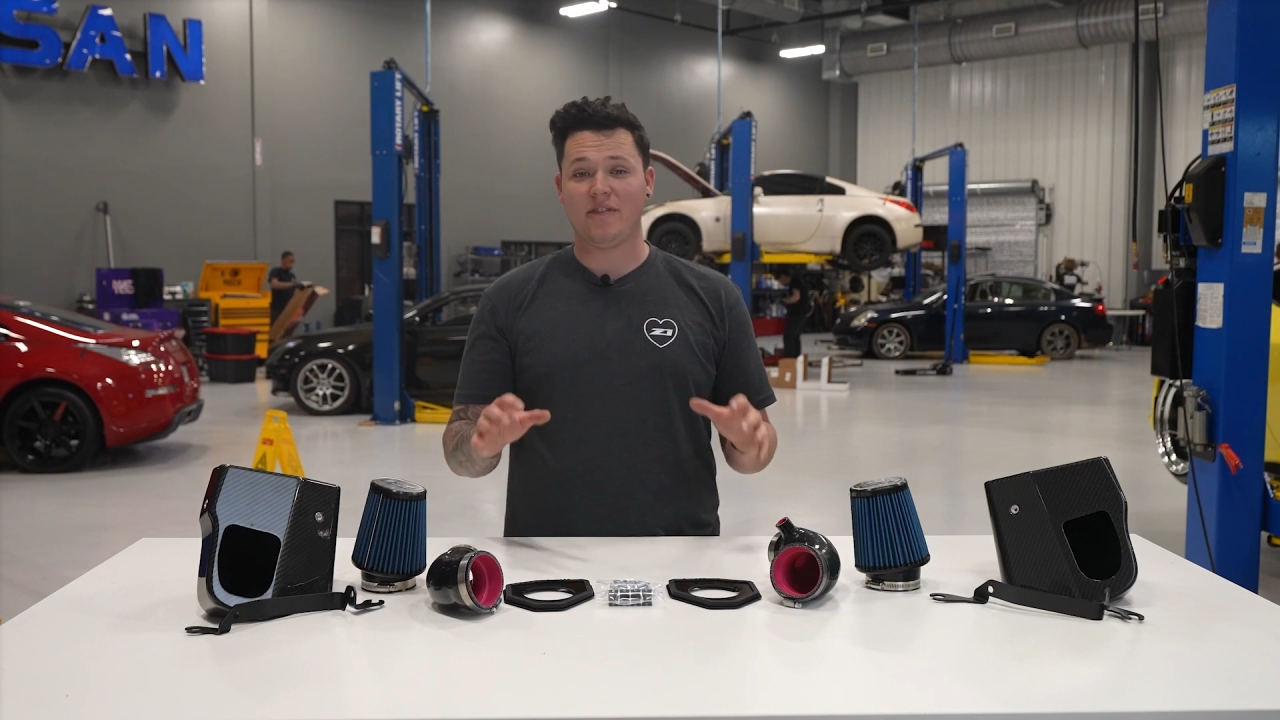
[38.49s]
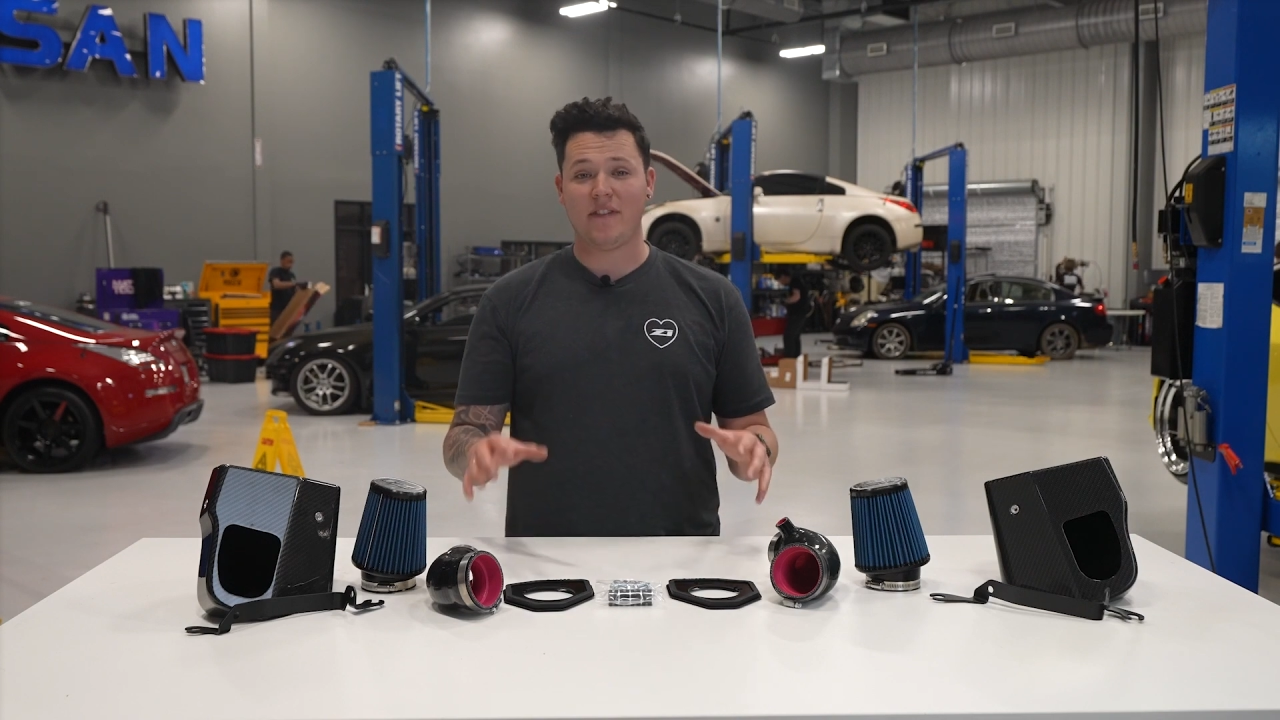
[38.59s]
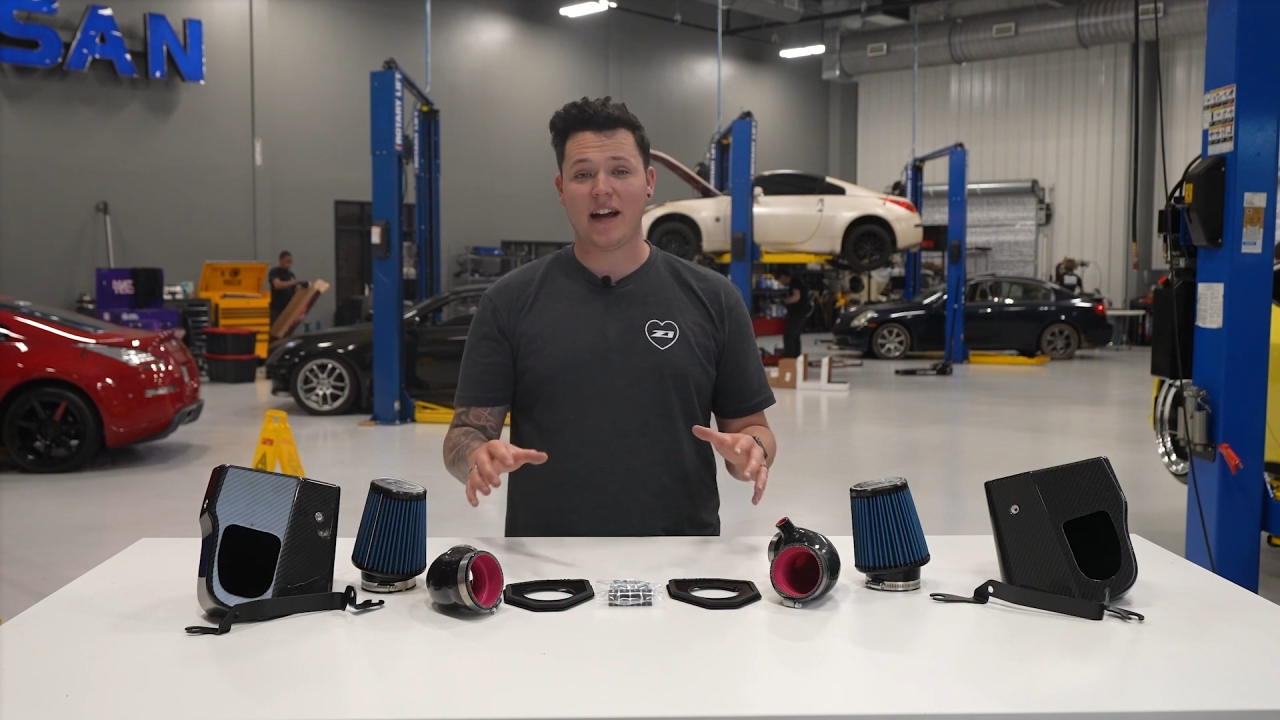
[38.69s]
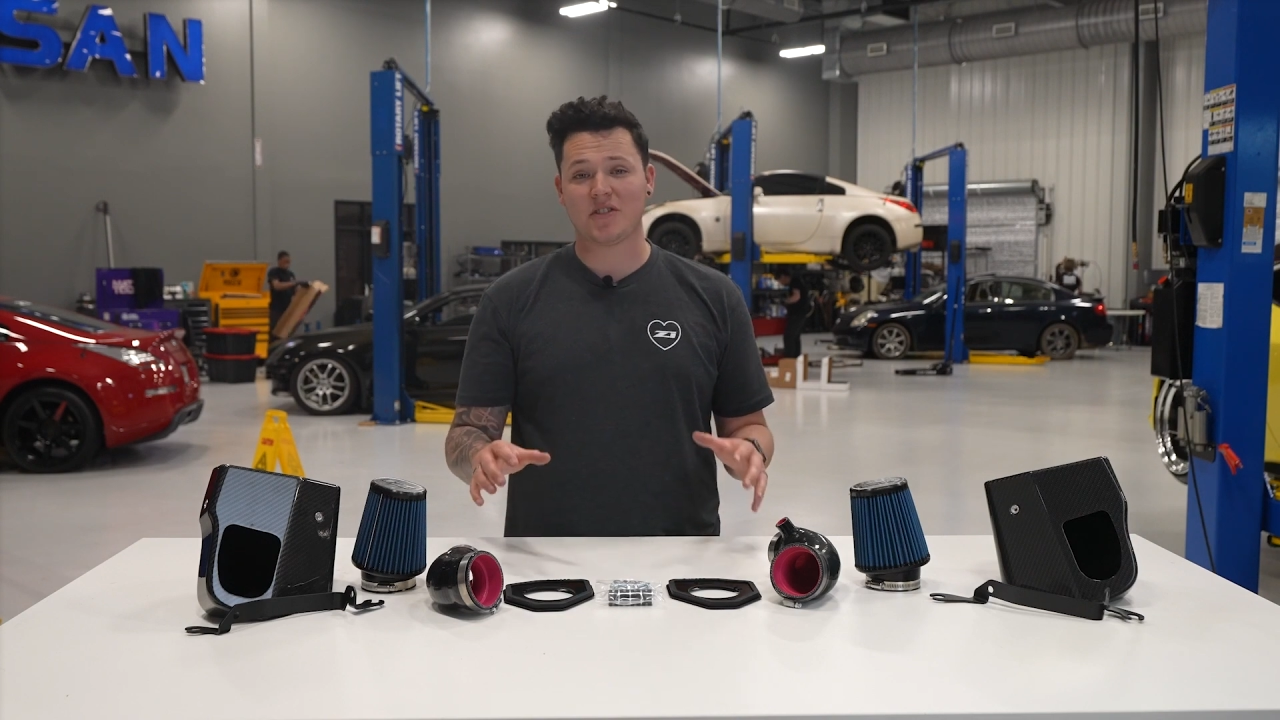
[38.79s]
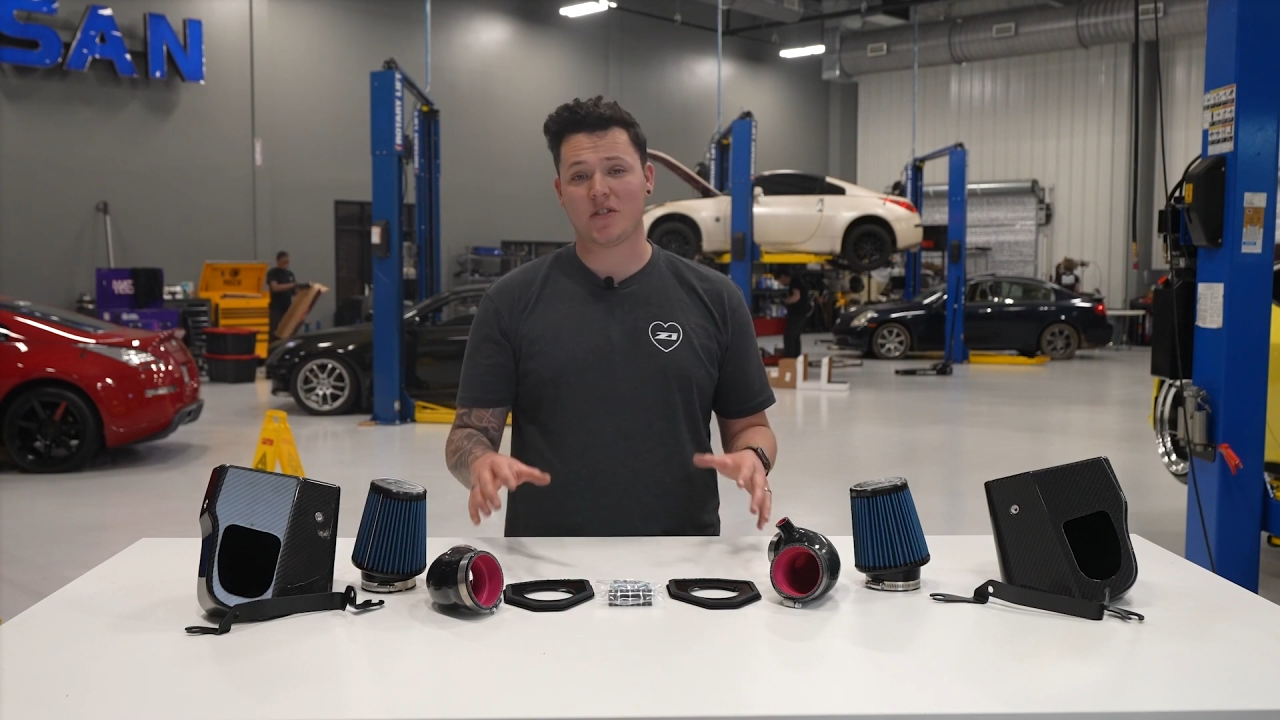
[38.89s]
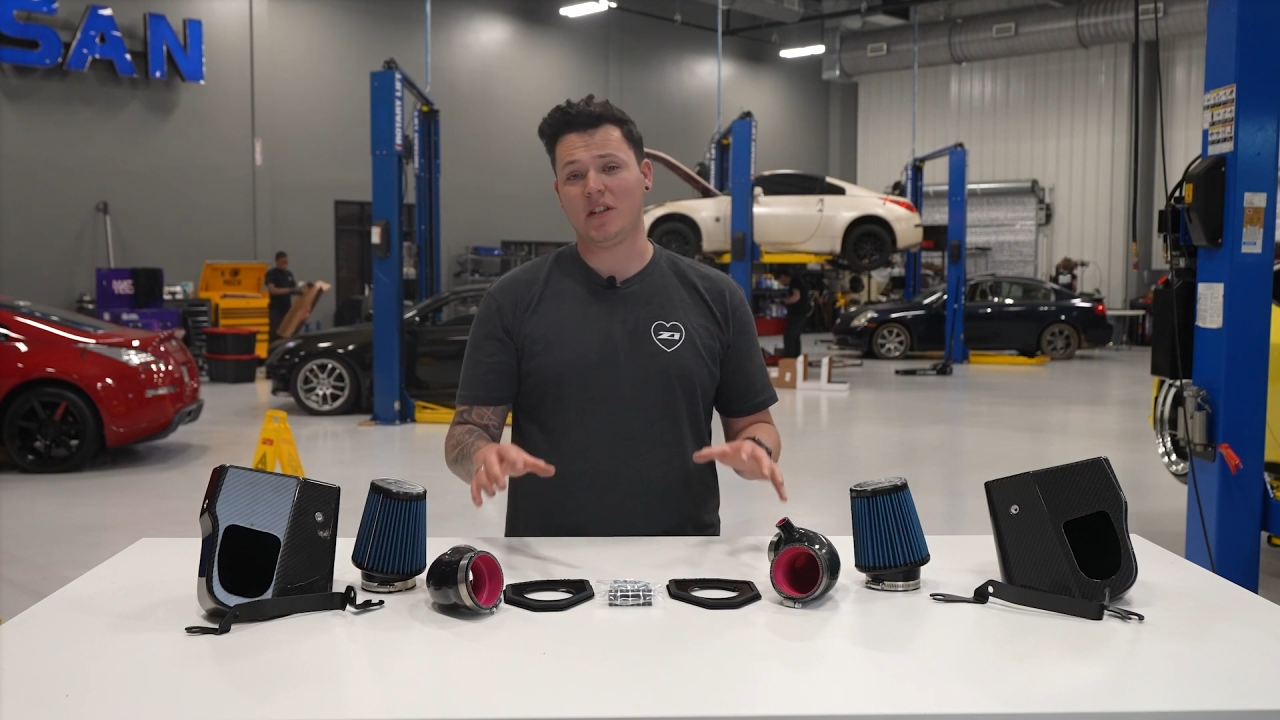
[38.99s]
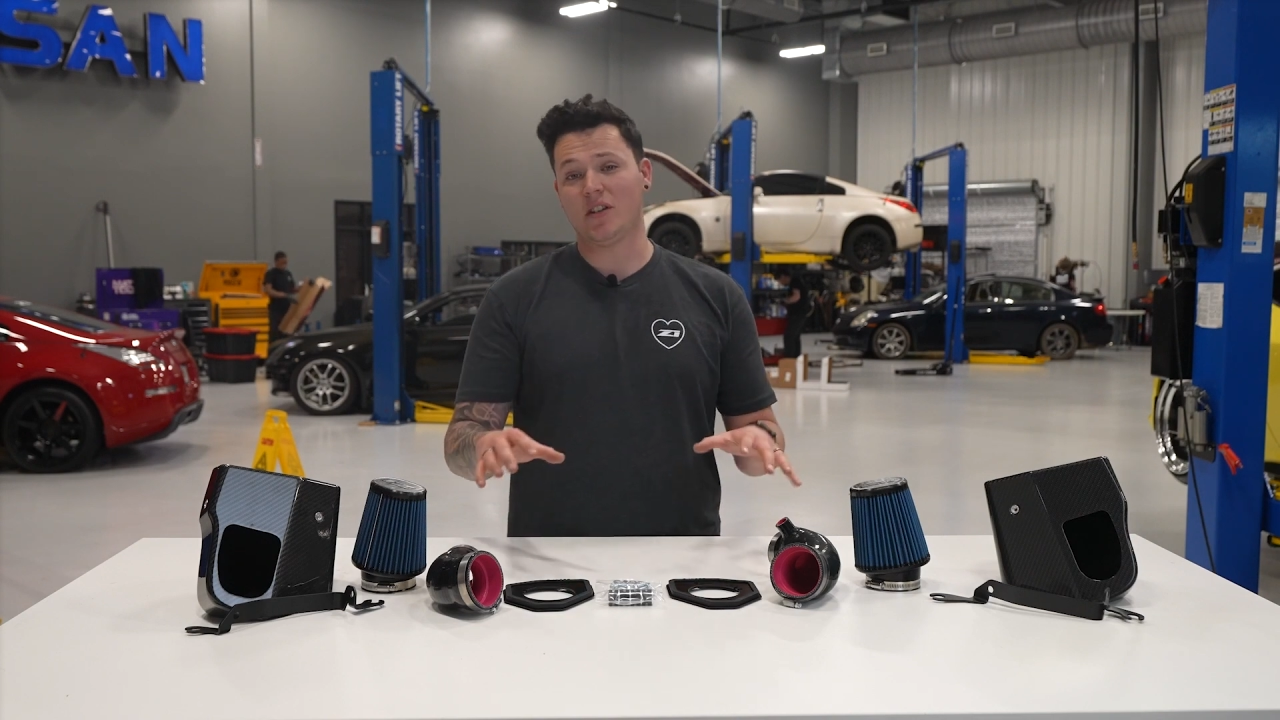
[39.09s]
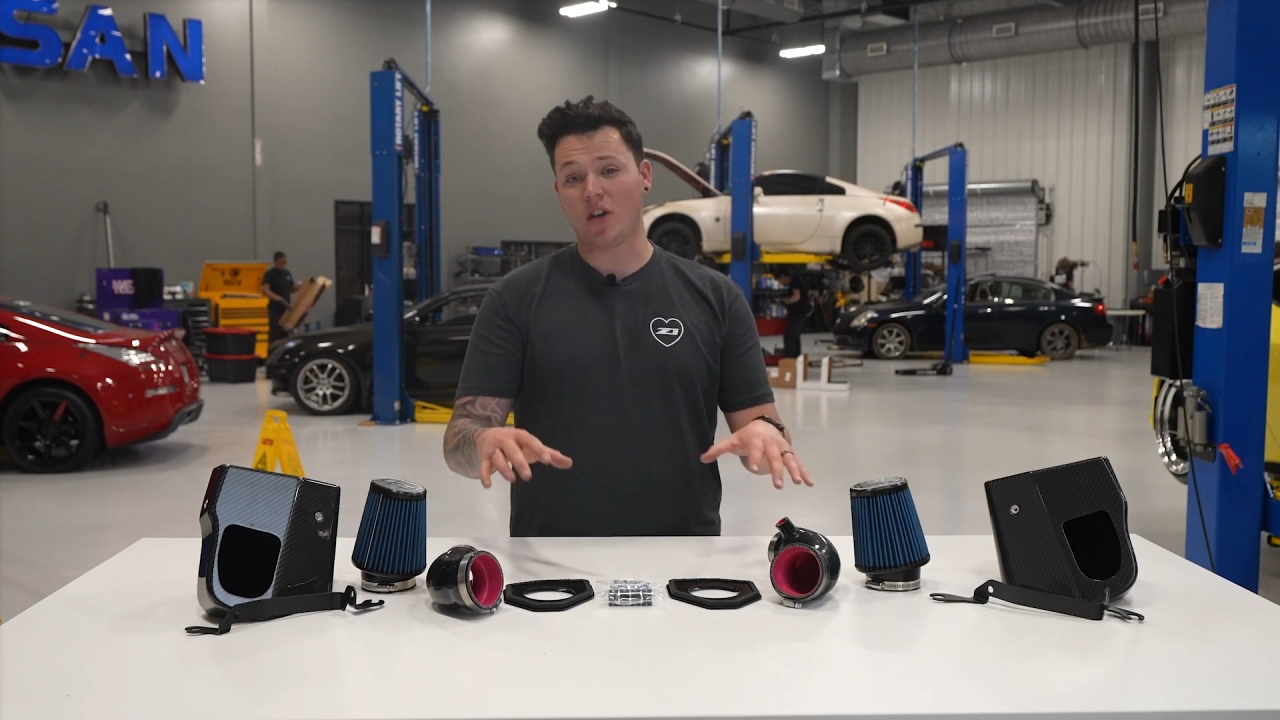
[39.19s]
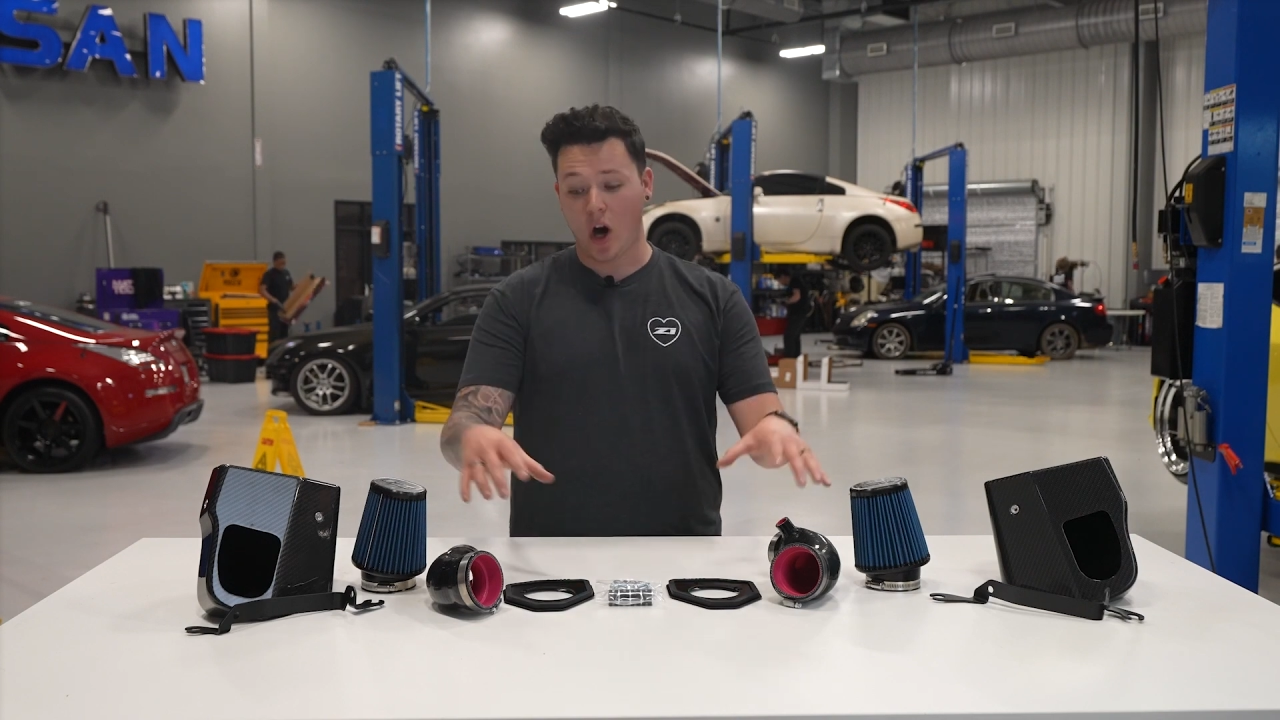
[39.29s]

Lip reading: the factory